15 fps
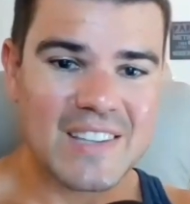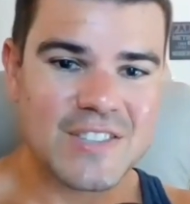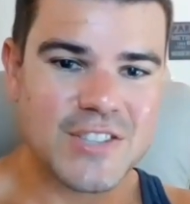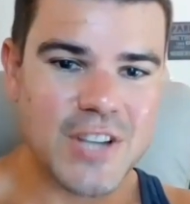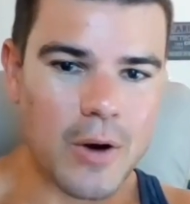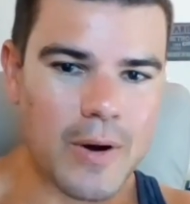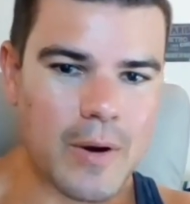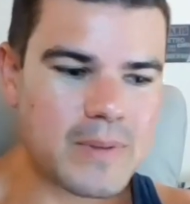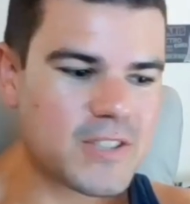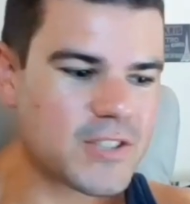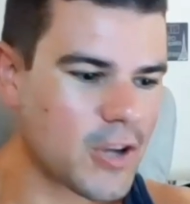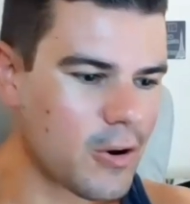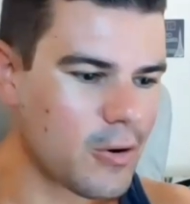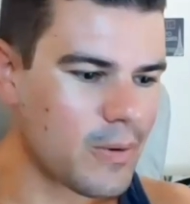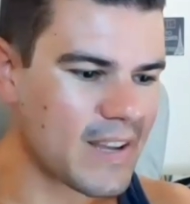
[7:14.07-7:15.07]
So it
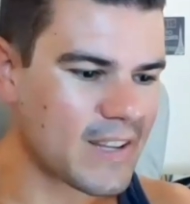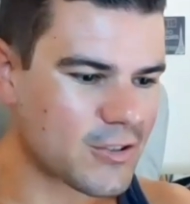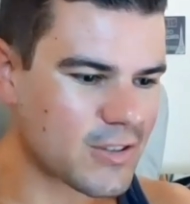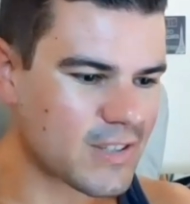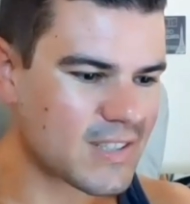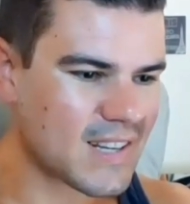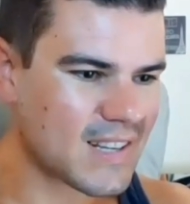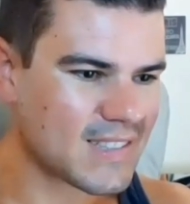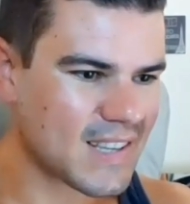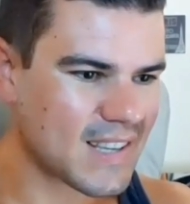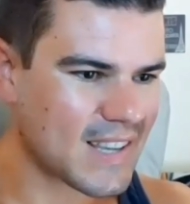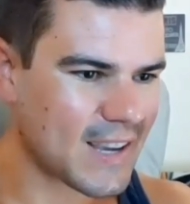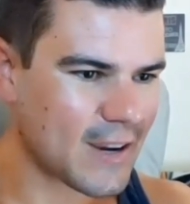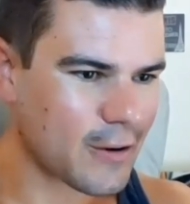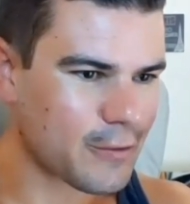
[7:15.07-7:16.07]
was so interesting to
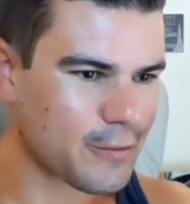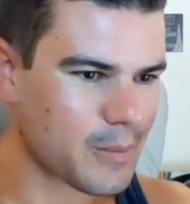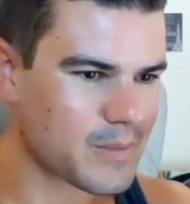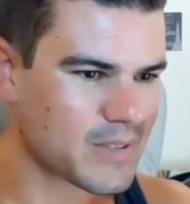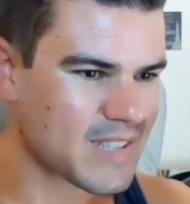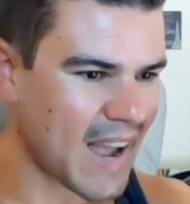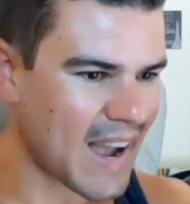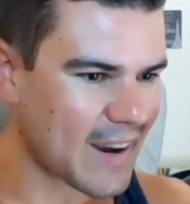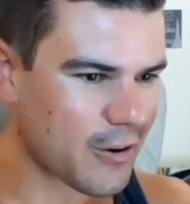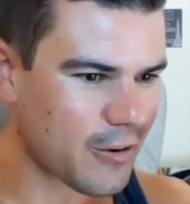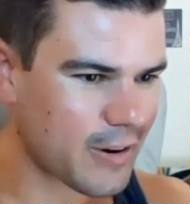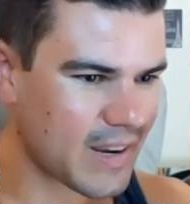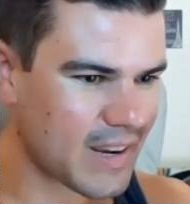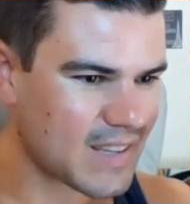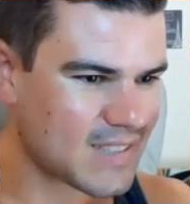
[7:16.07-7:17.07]
hear from
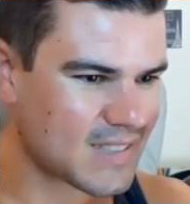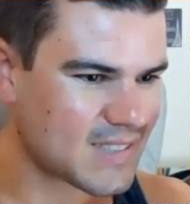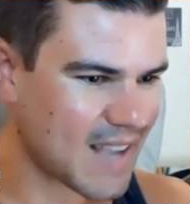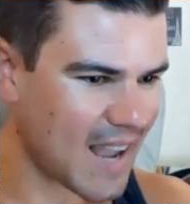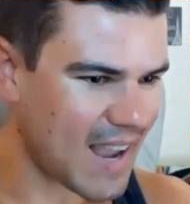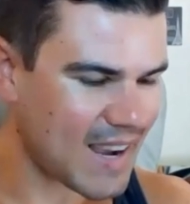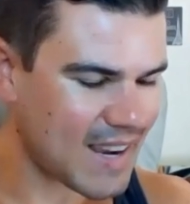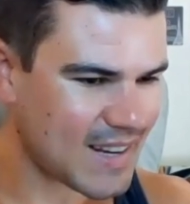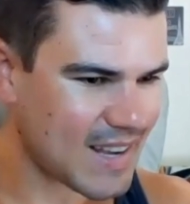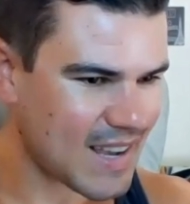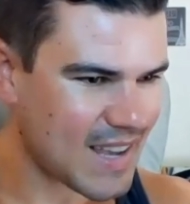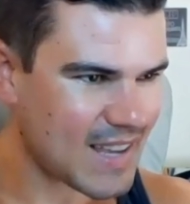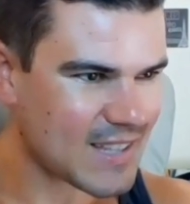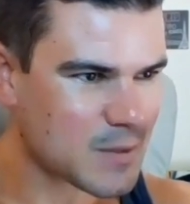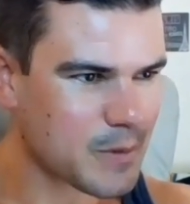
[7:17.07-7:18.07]
Zachary Zane
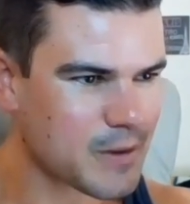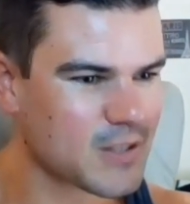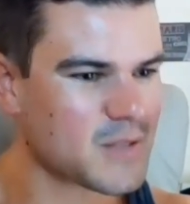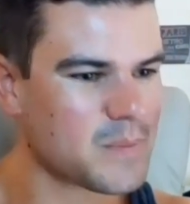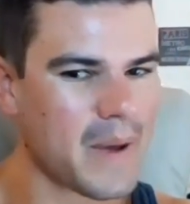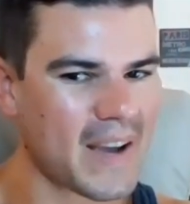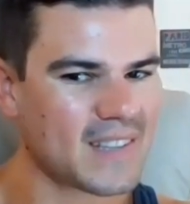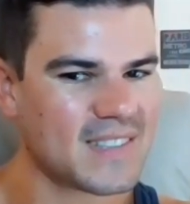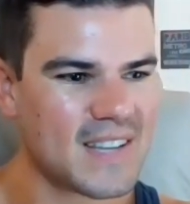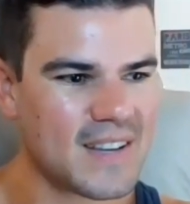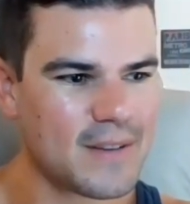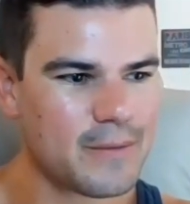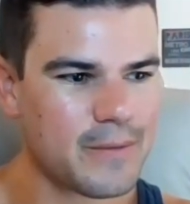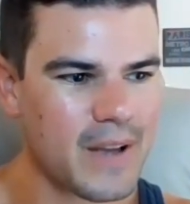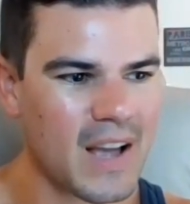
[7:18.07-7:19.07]
his
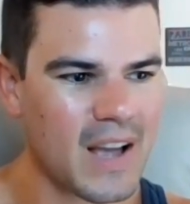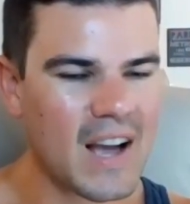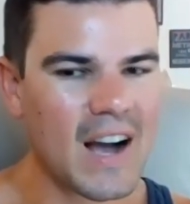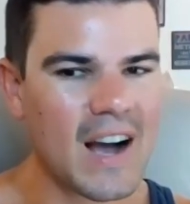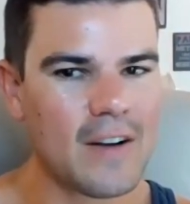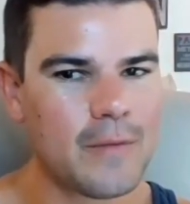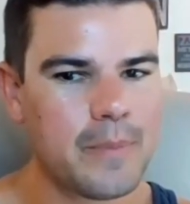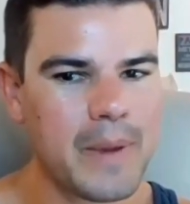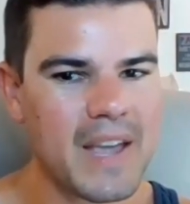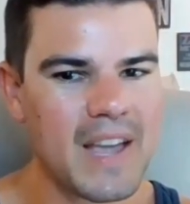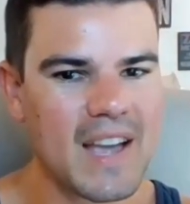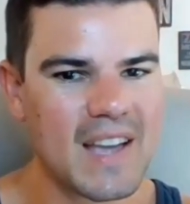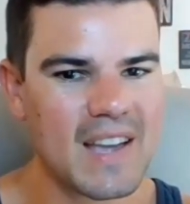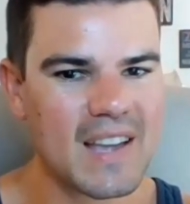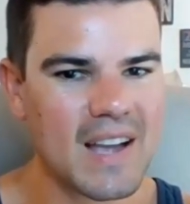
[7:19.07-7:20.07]
perspective of
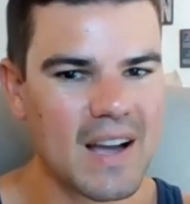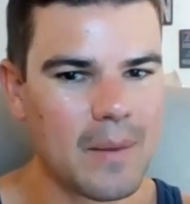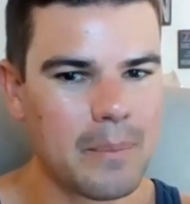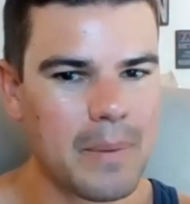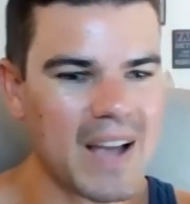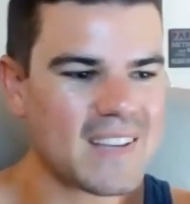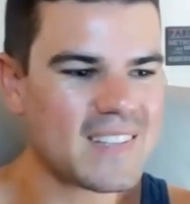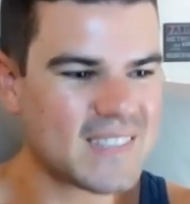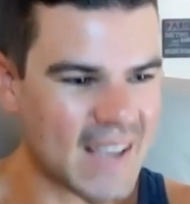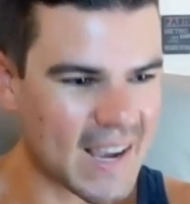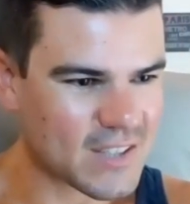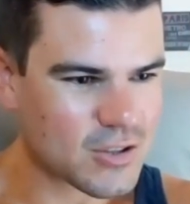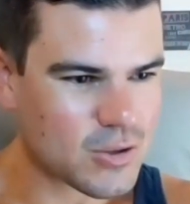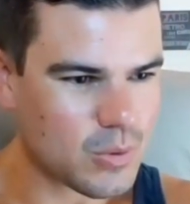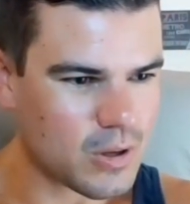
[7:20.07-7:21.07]
being
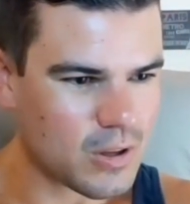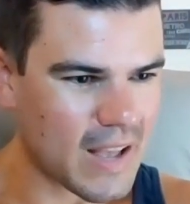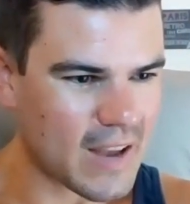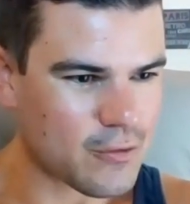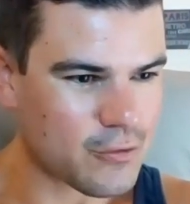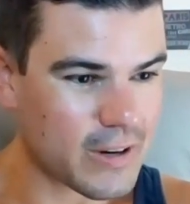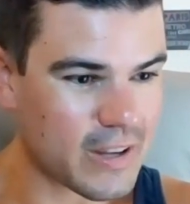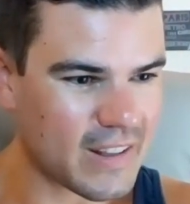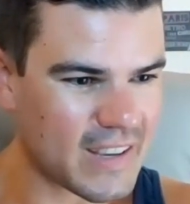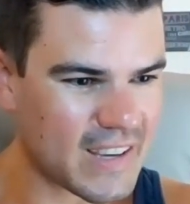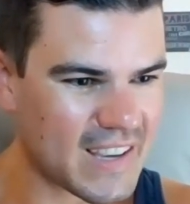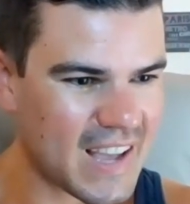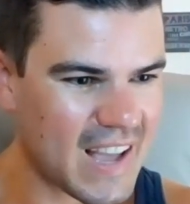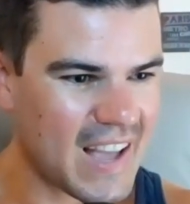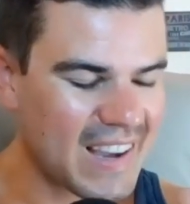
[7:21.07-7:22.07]
bisexual and
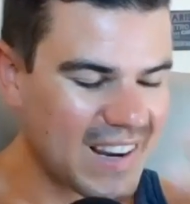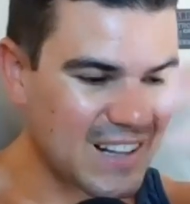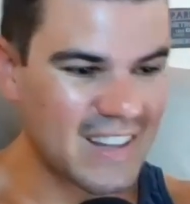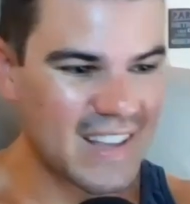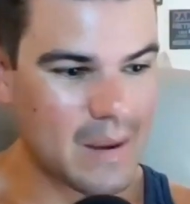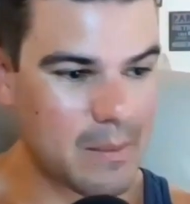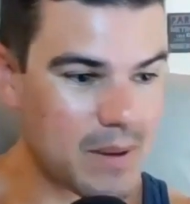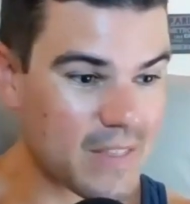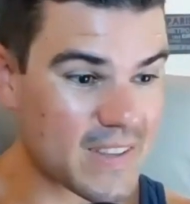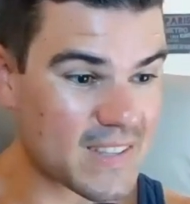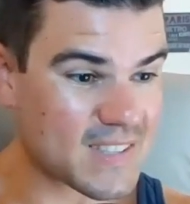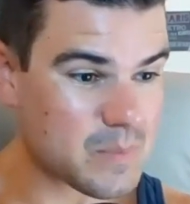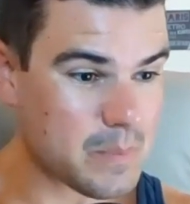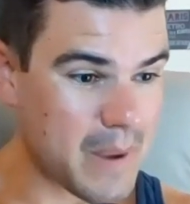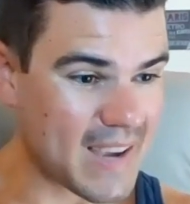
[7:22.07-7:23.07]
really claiming
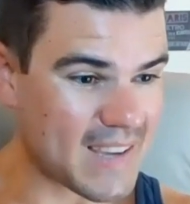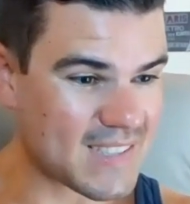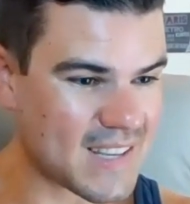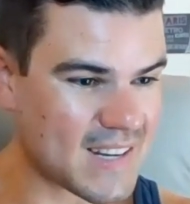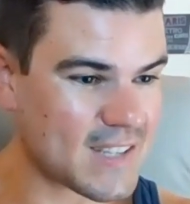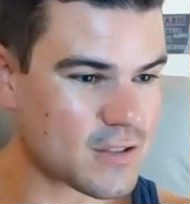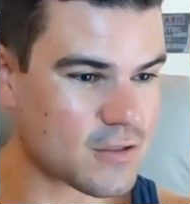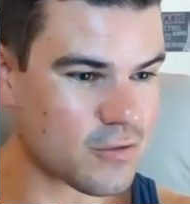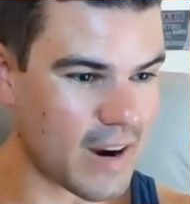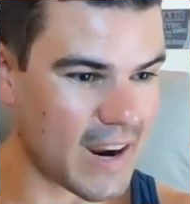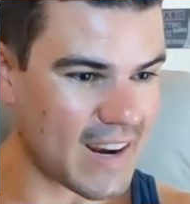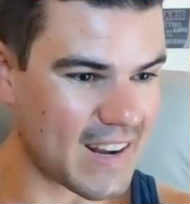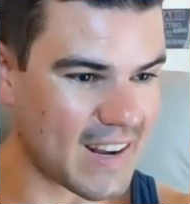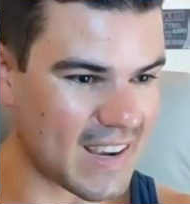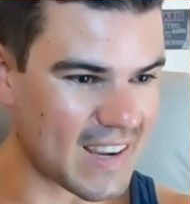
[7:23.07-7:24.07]
this space in his
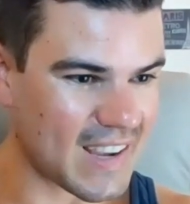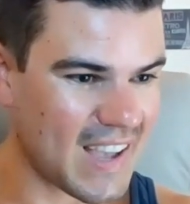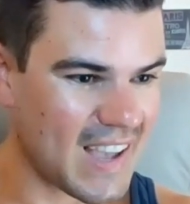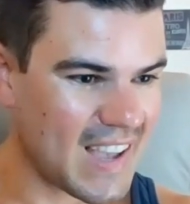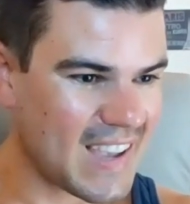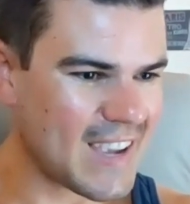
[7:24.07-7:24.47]
writing.